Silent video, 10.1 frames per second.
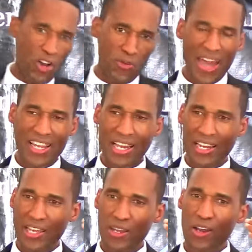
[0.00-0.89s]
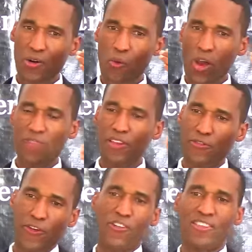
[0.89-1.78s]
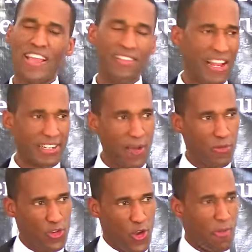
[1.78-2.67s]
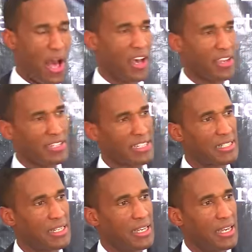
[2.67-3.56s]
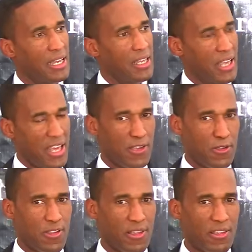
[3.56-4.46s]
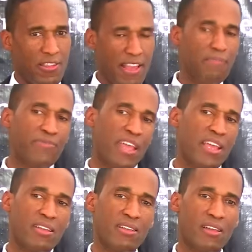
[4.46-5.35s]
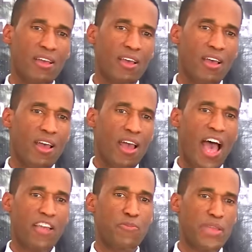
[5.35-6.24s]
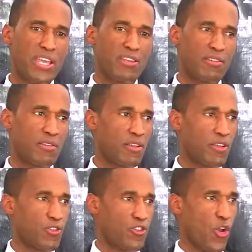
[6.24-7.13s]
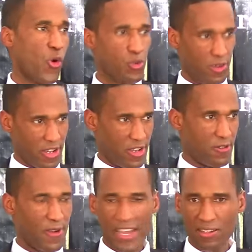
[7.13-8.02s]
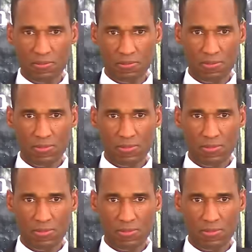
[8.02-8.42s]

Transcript: automatically one of the first things that comes to your mind is something has been sowed, right?